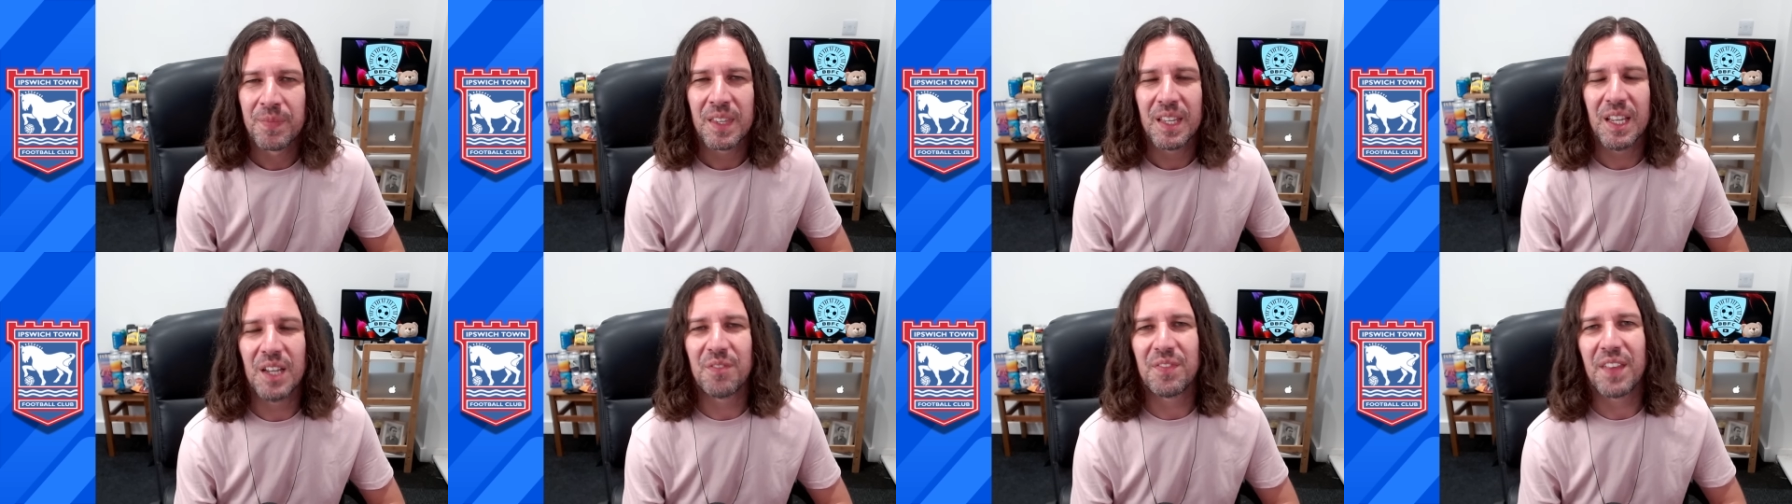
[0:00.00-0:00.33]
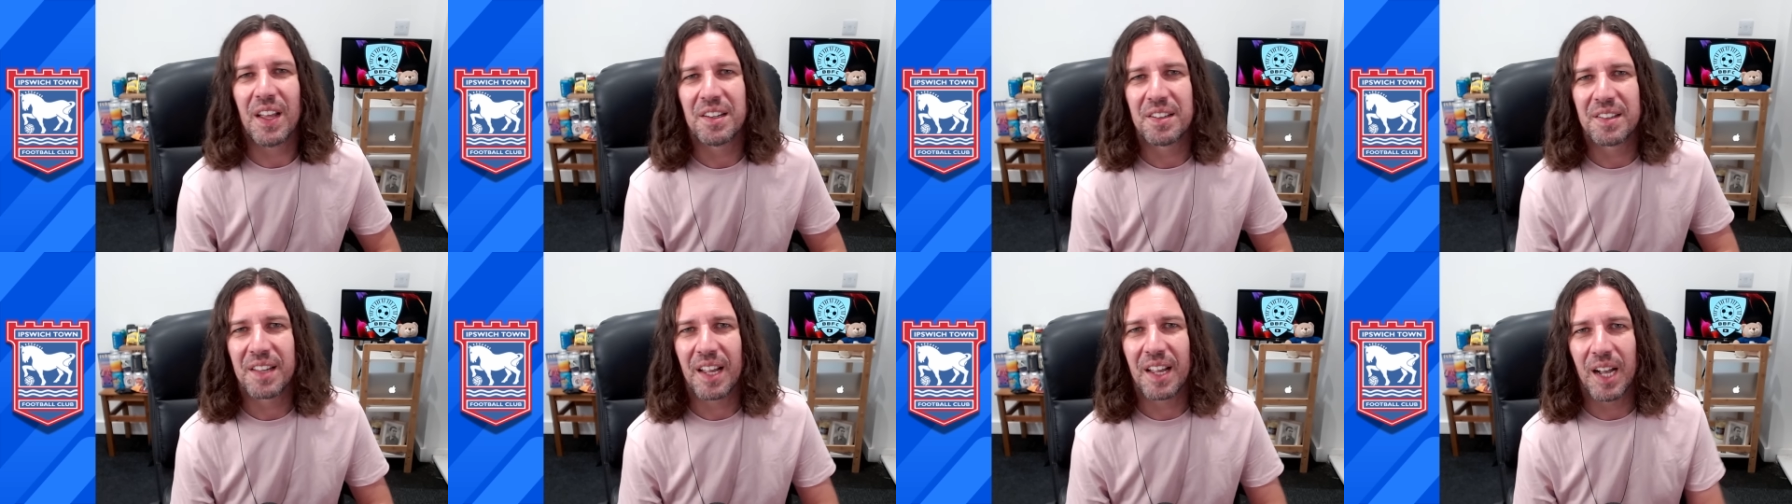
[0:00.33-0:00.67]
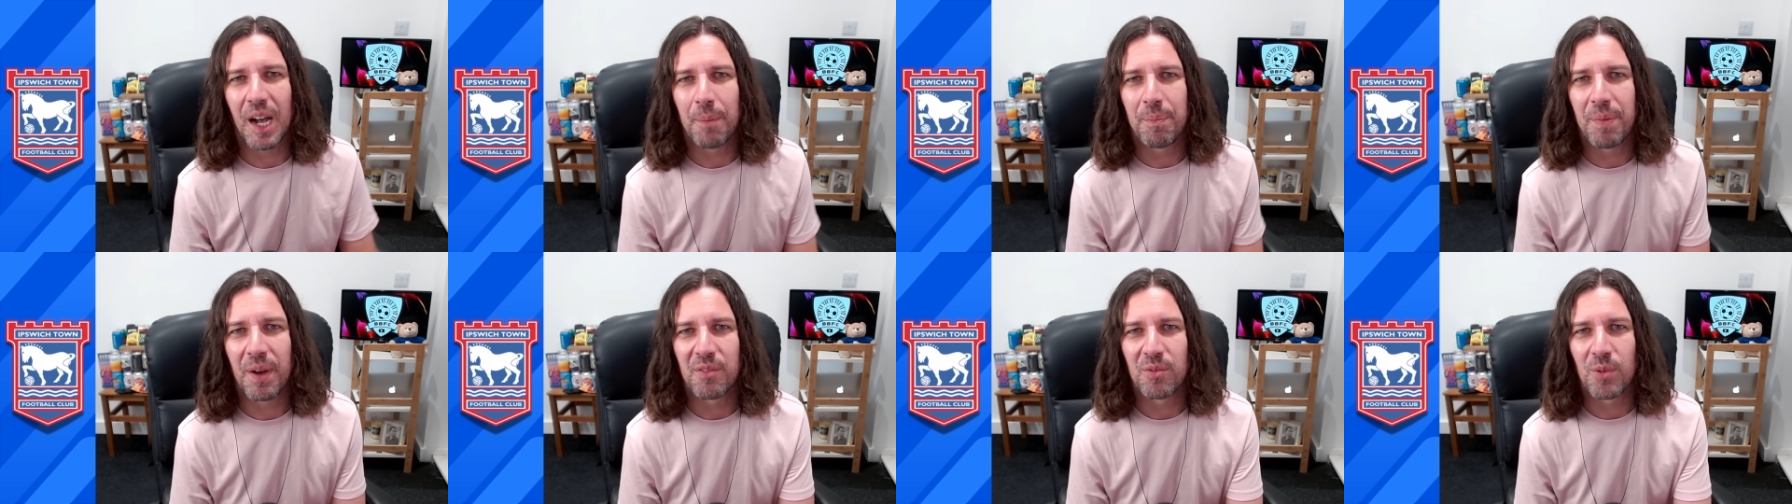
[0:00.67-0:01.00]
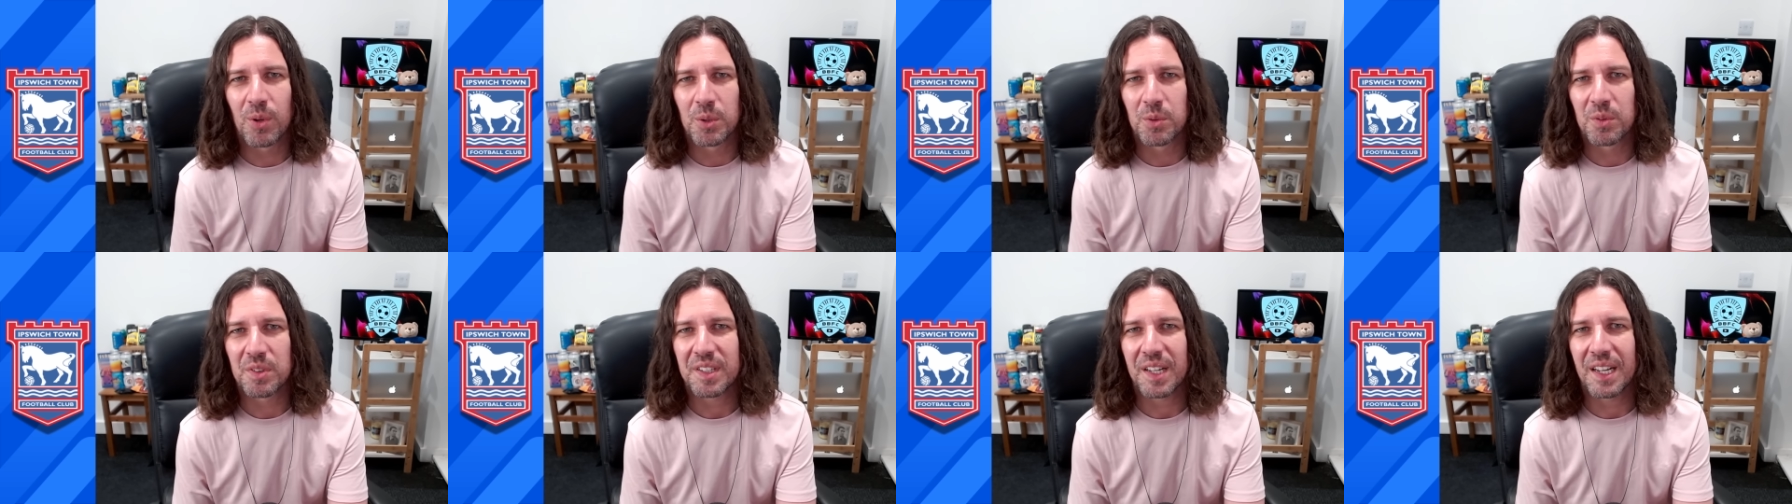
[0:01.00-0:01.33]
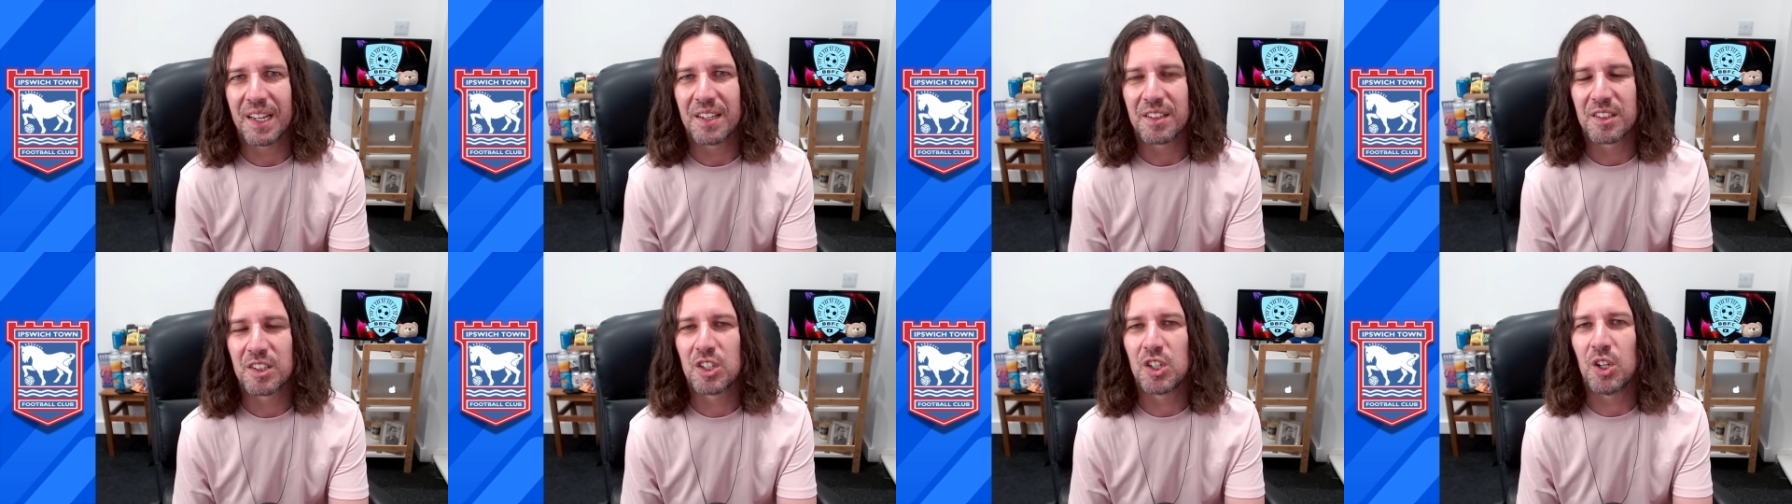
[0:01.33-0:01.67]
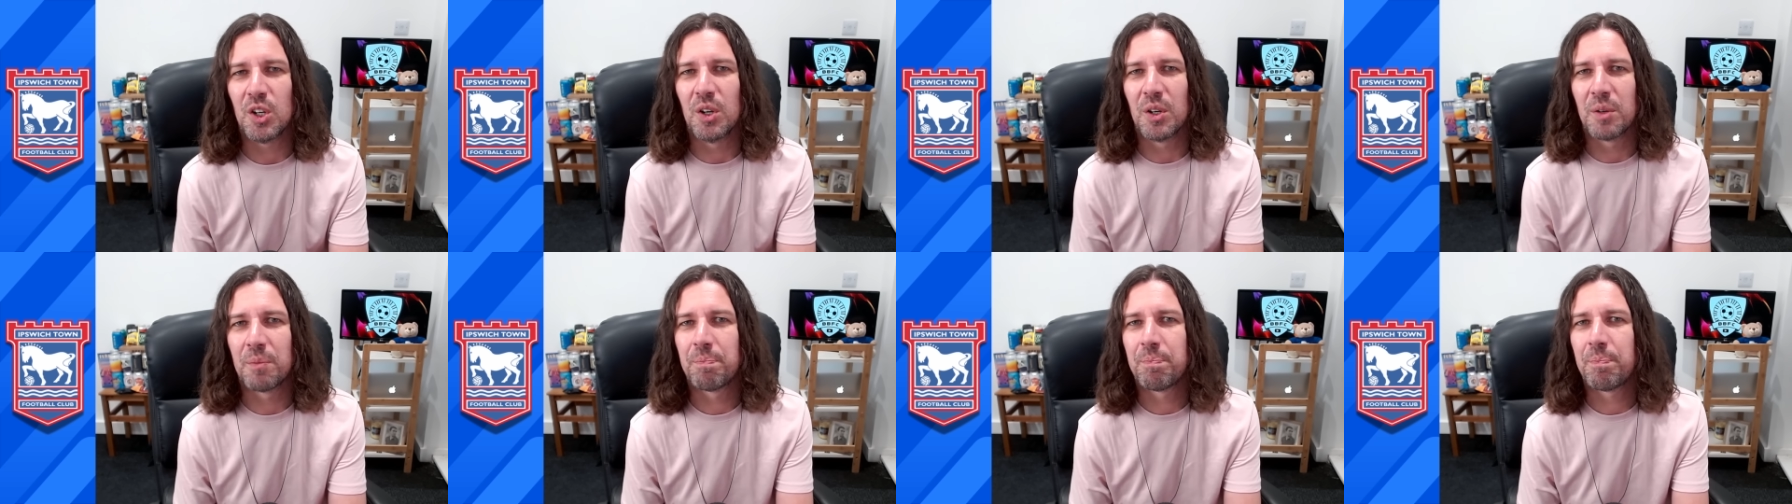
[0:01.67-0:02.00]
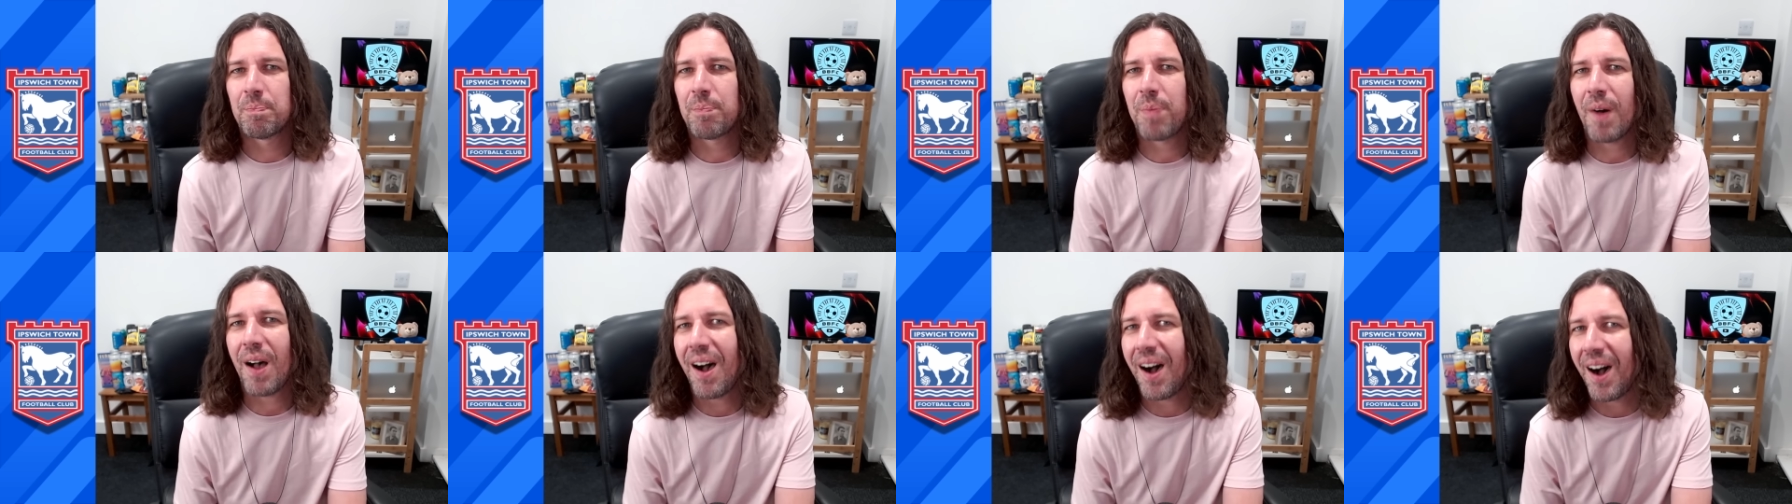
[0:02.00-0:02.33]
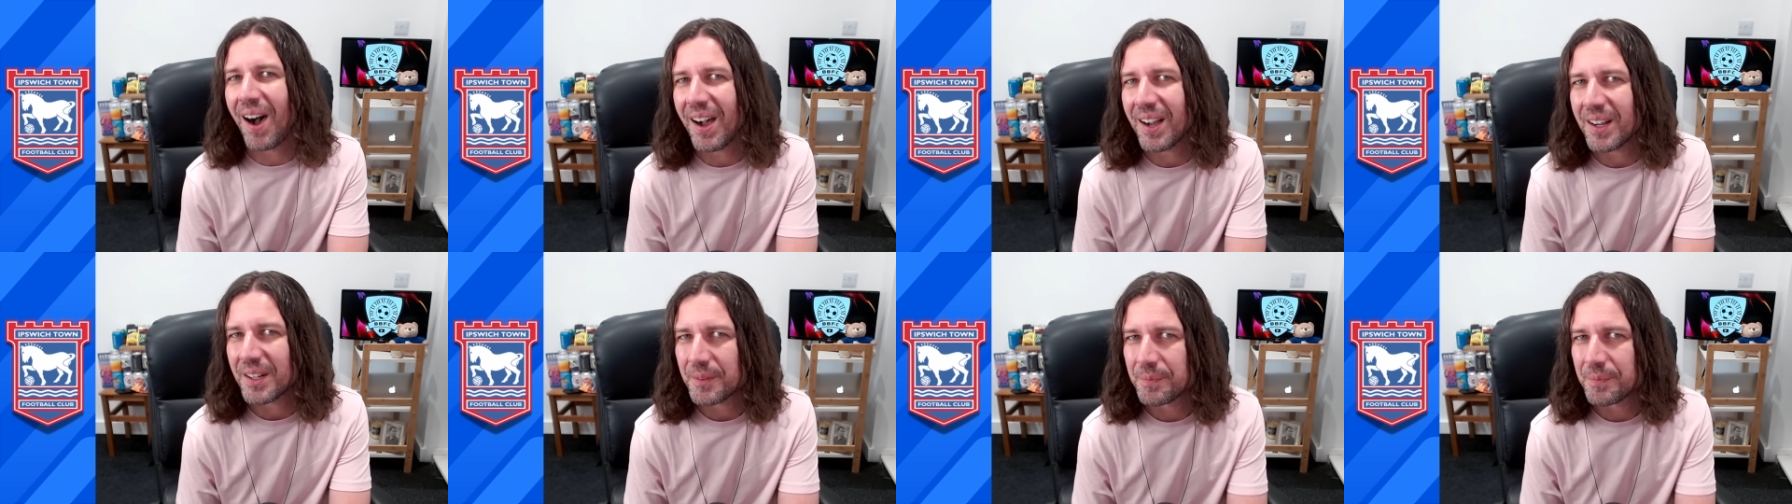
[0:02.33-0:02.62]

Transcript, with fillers: If they stay up, everyone will say it's good. But